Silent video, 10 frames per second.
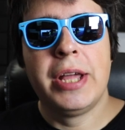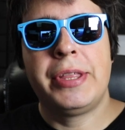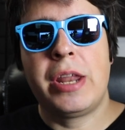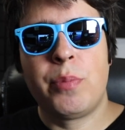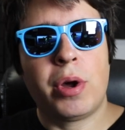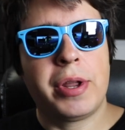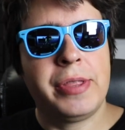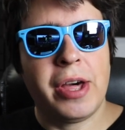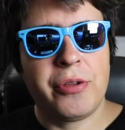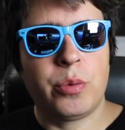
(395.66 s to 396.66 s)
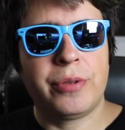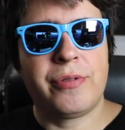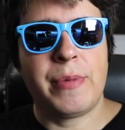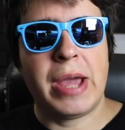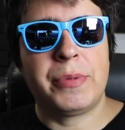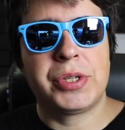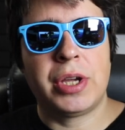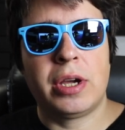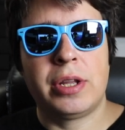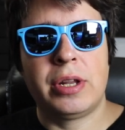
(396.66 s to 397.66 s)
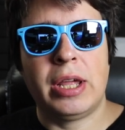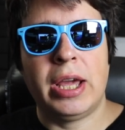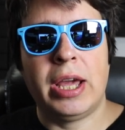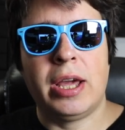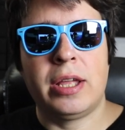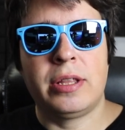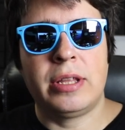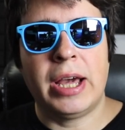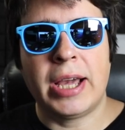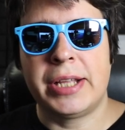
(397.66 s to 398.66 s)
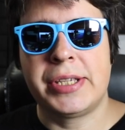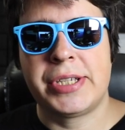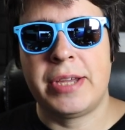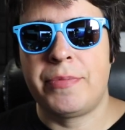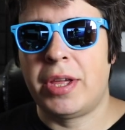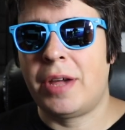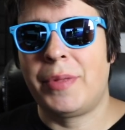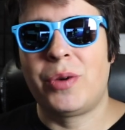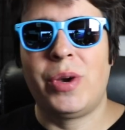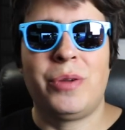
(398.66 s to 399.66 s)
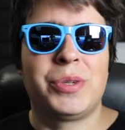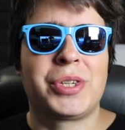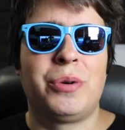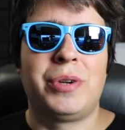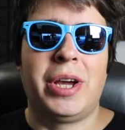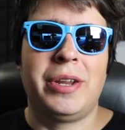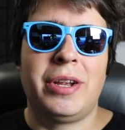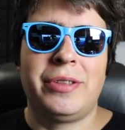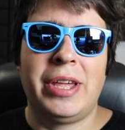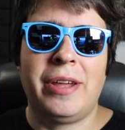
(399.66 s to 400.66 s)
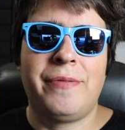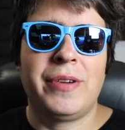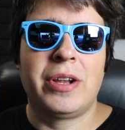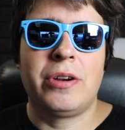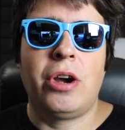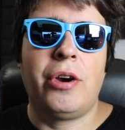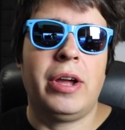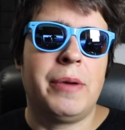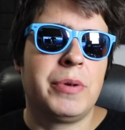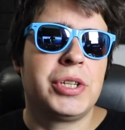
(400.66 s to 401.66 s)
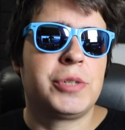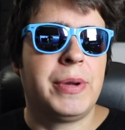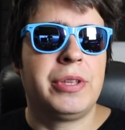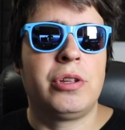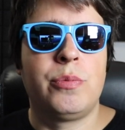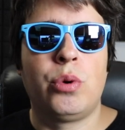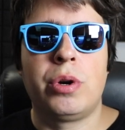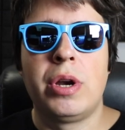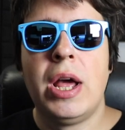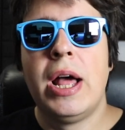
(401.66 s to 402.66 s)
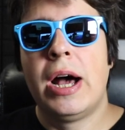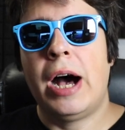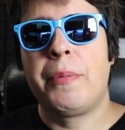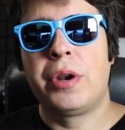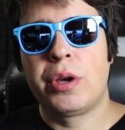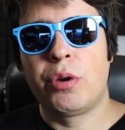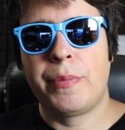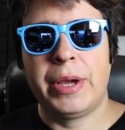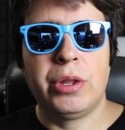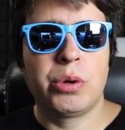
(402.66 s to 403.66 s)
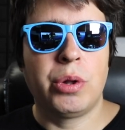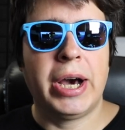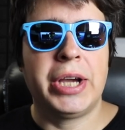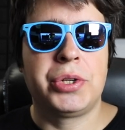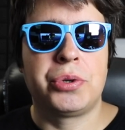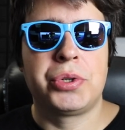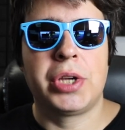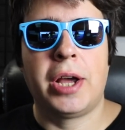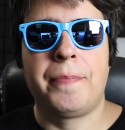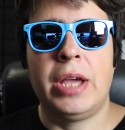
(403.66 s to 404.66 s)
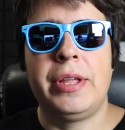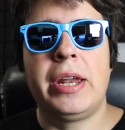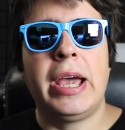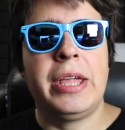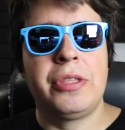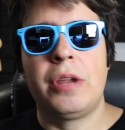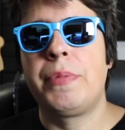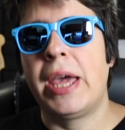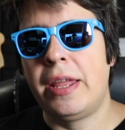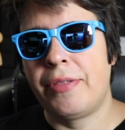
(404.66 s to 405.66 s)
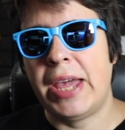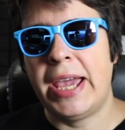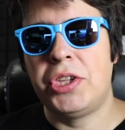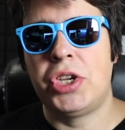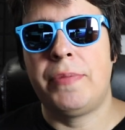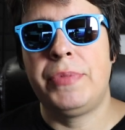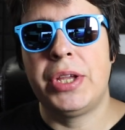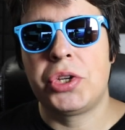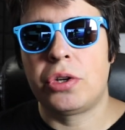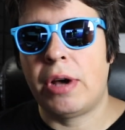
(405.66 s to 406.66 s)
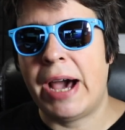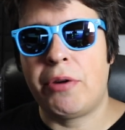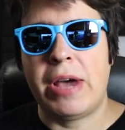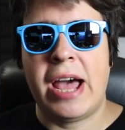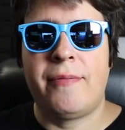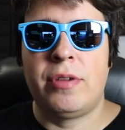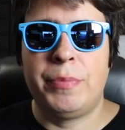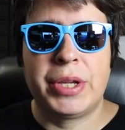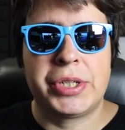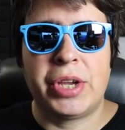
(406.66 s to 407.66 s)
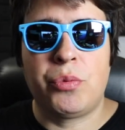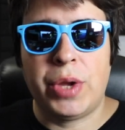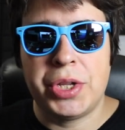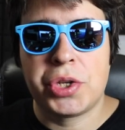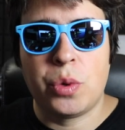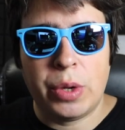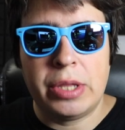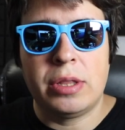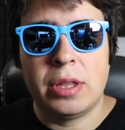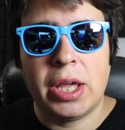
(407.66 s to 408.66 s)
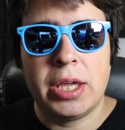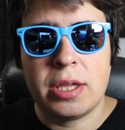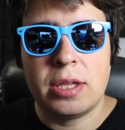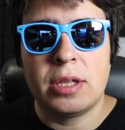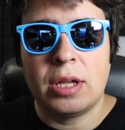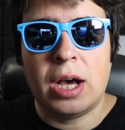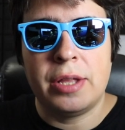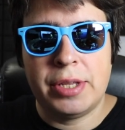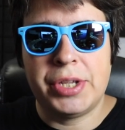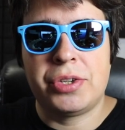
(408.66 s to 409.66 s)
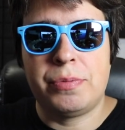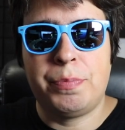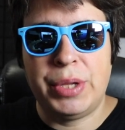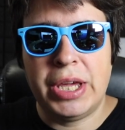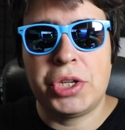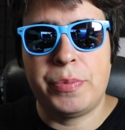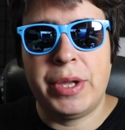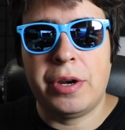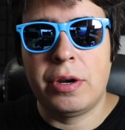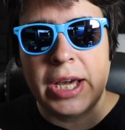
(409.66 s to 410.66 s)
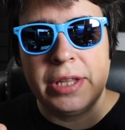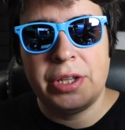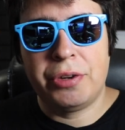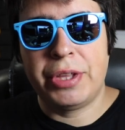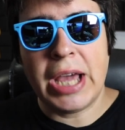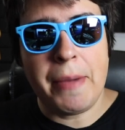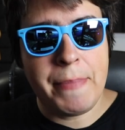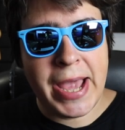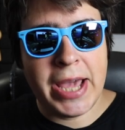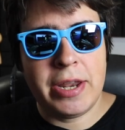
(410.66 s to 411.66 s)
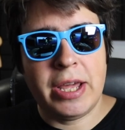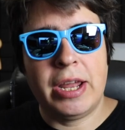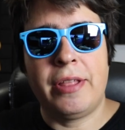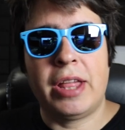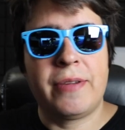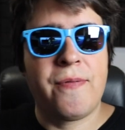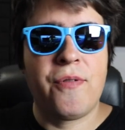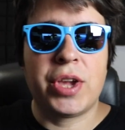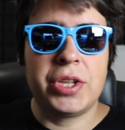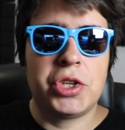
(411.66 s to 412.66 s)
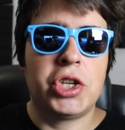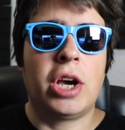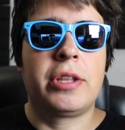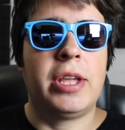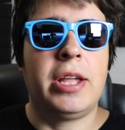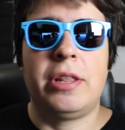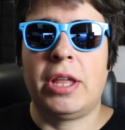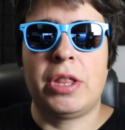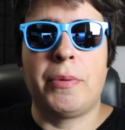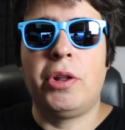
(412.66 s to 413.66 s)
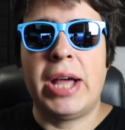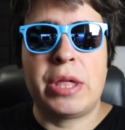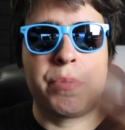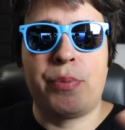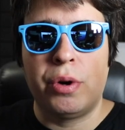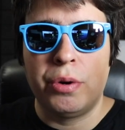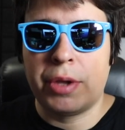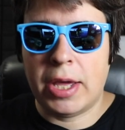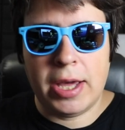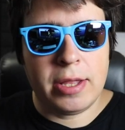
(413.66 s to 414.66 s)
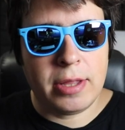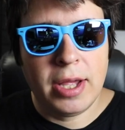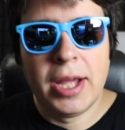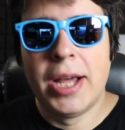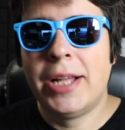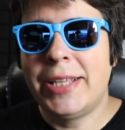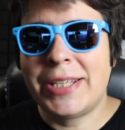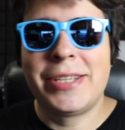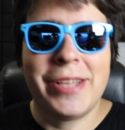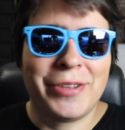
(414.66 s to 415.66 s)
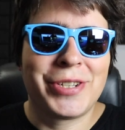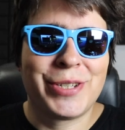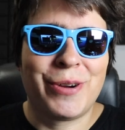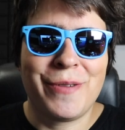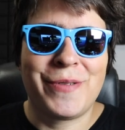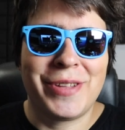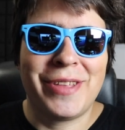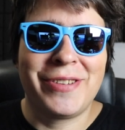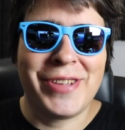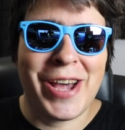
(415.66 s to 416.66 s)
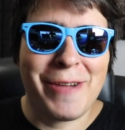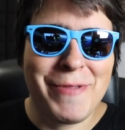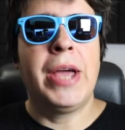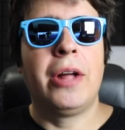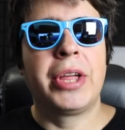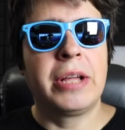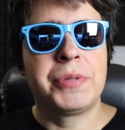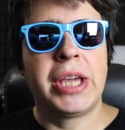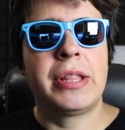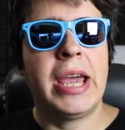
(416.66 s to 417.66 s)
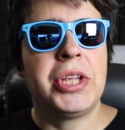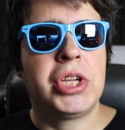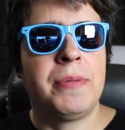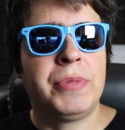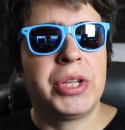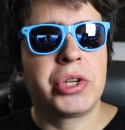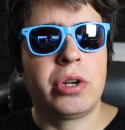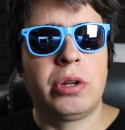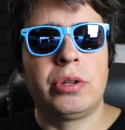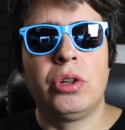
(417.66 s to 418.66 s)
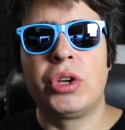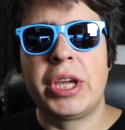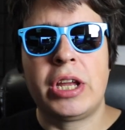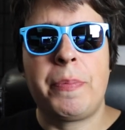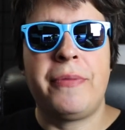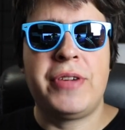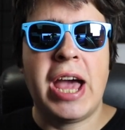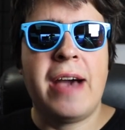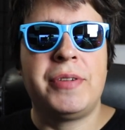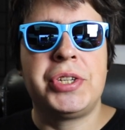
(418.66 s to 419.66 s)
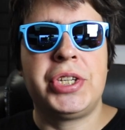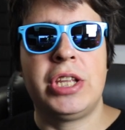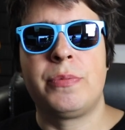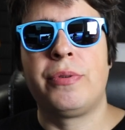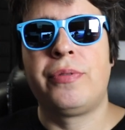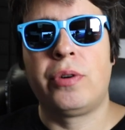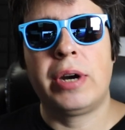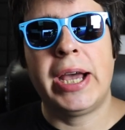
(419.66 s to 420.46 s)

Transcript: Then I bought another one from Amazon and I got the same thing. I'm like, wait, what's going on? here. Then I figured, all right, I'm gonna spend a little more. I'm gonna go to my local hydro shop. And then I ended up getting the HM Digital. I don't have it because I rage quit like on this pH meter. I literally got mad and I like freaking chucked it and like the glass broke and that's another story for another time. Now, like I'm saying, the HM Digital, look it up if you haven't seen it before.